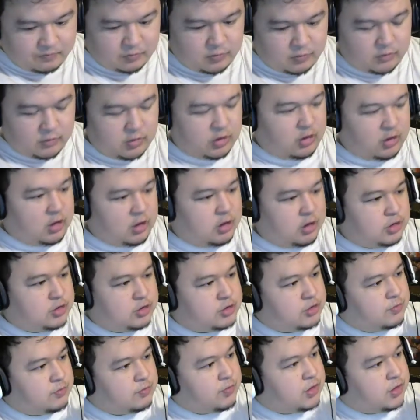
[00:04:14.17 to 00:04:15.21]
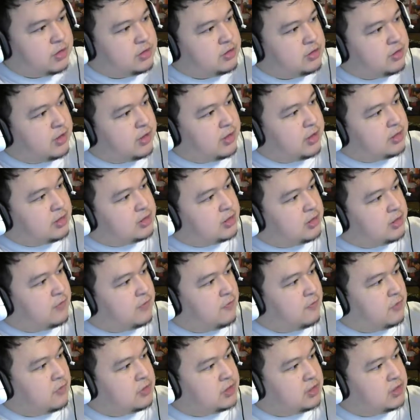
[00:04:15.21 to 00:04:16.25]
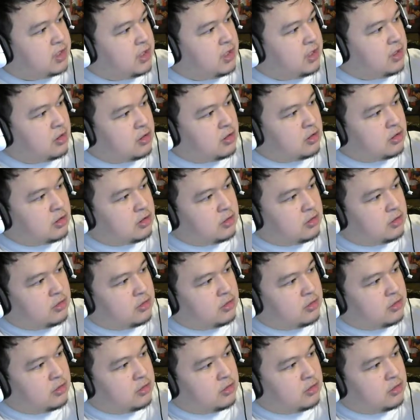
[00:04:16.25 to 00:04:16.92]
Each pencil has a different saying on it.